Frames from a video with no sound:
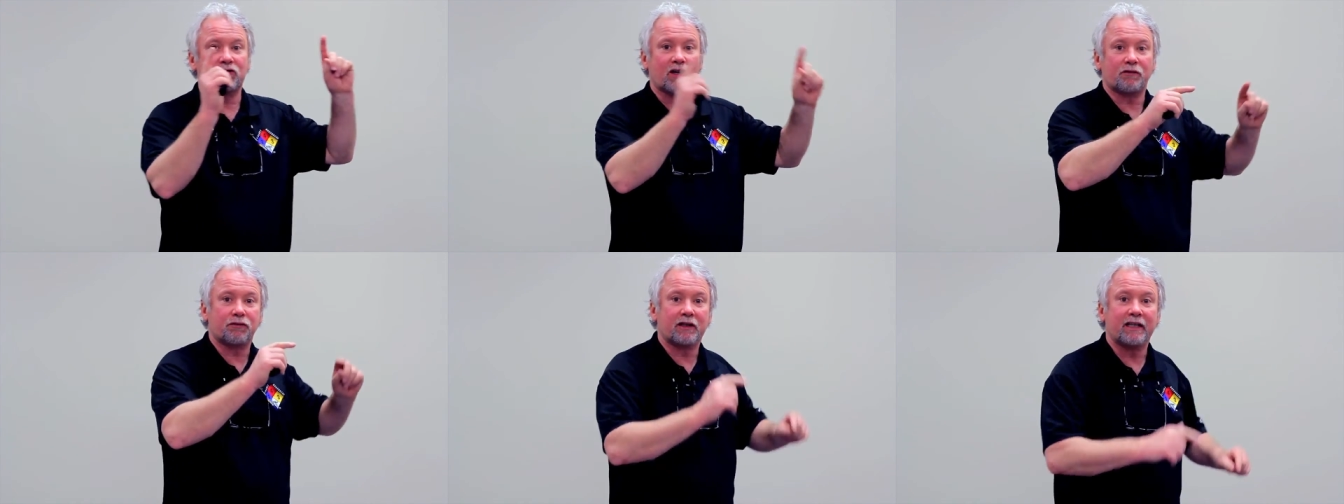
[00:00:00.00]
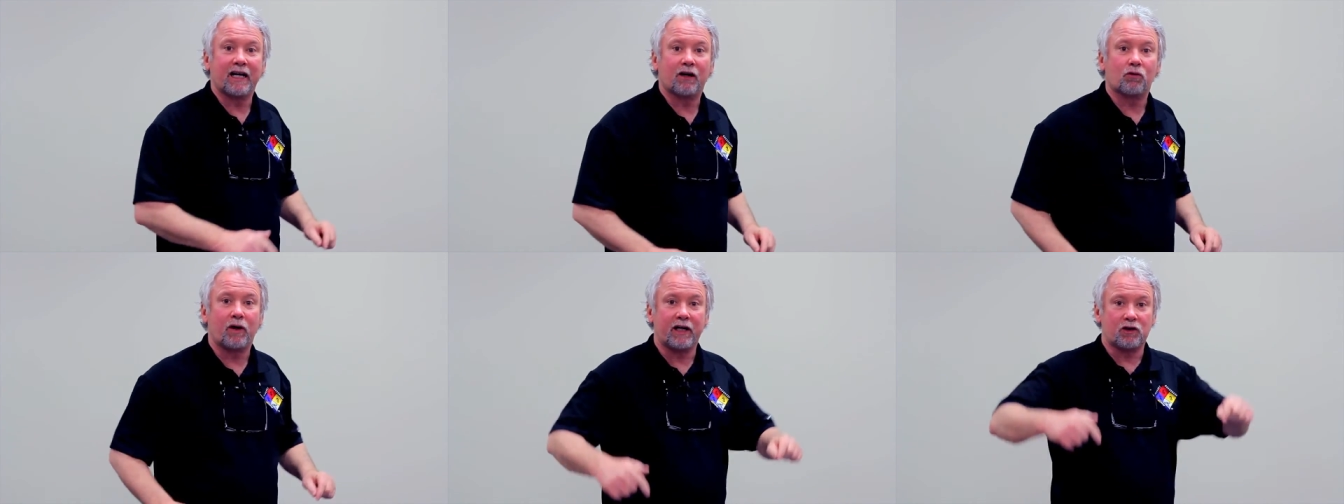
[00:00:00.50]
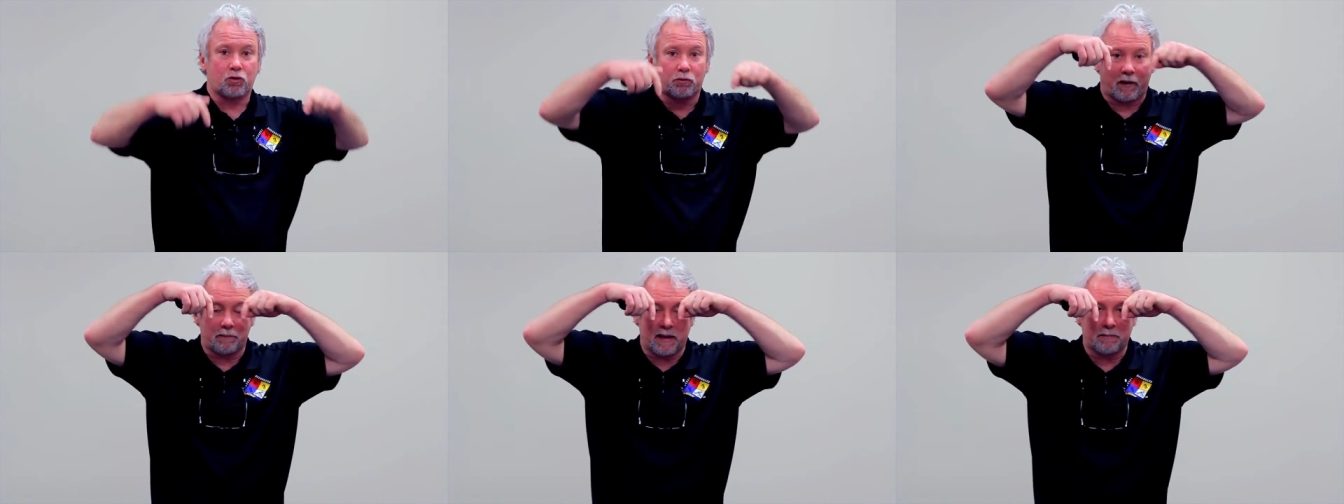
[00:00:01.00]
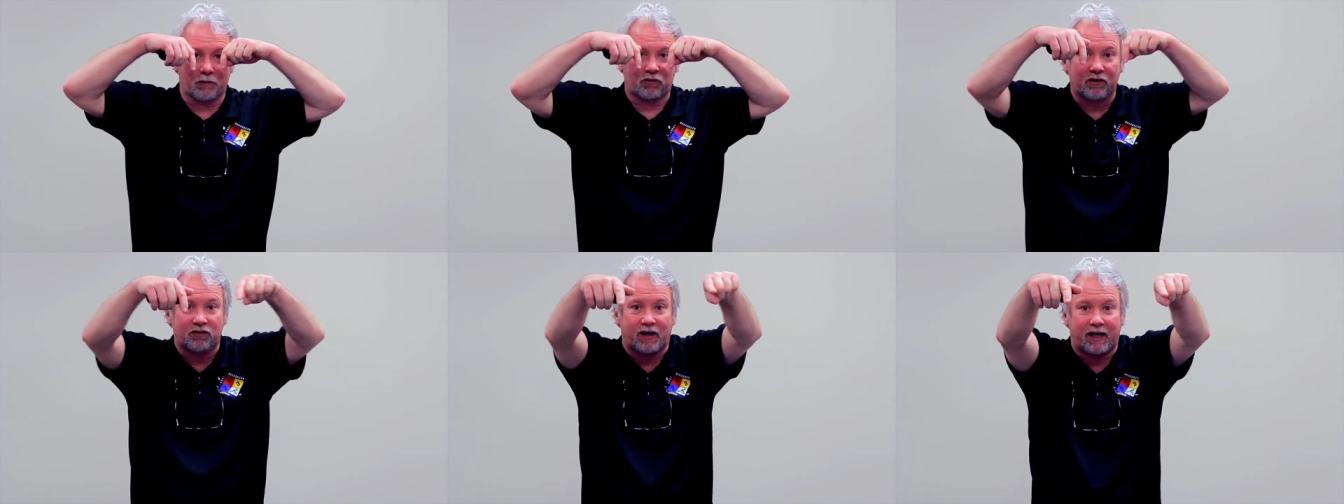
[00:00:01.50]
safely downrange with my papers
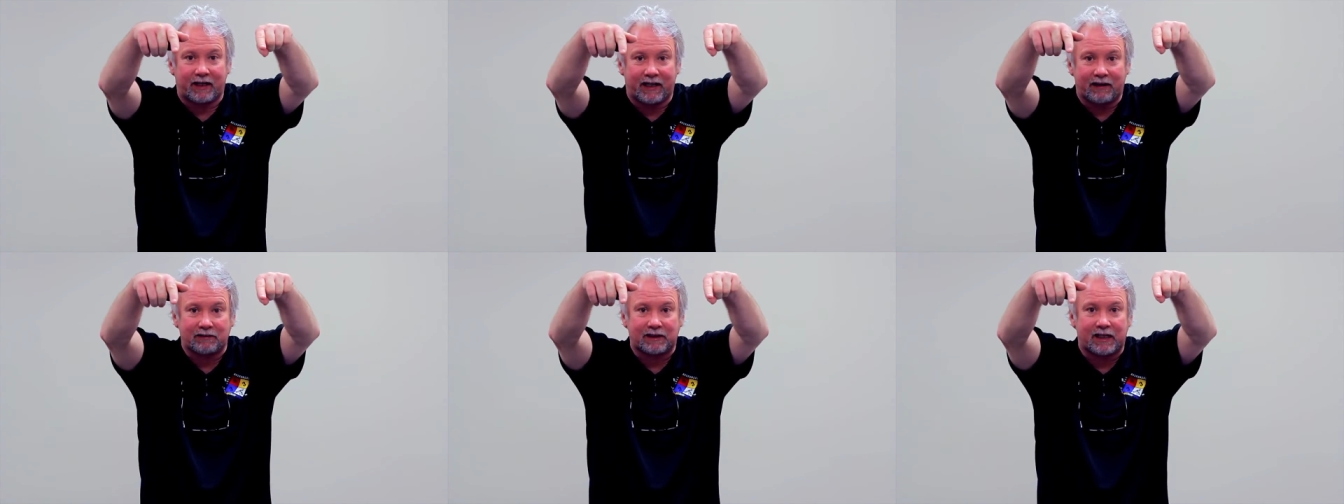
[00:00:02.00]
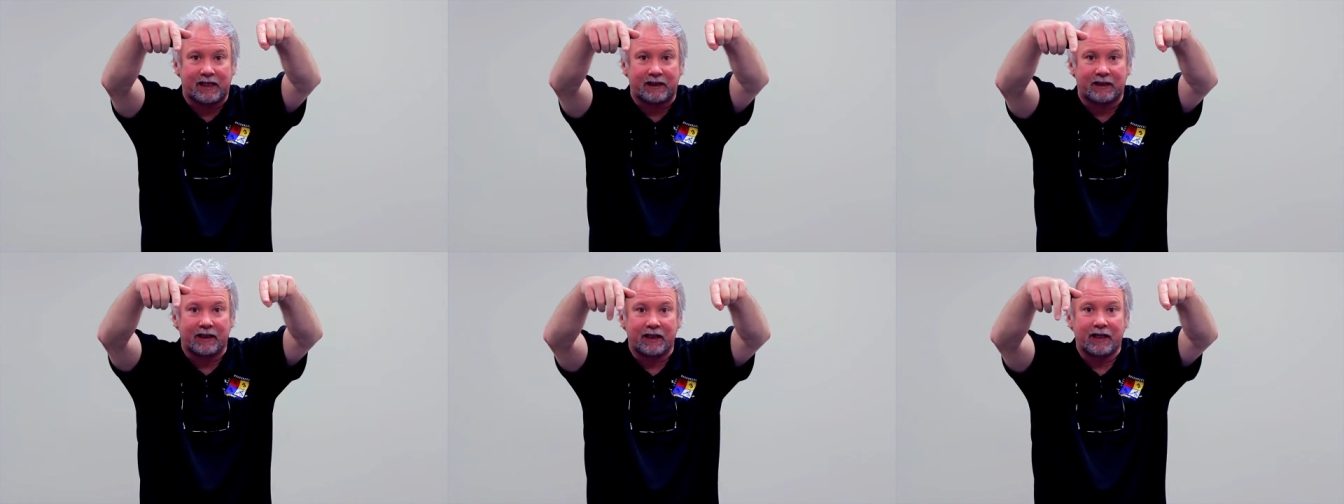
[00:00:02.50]
inside and outside.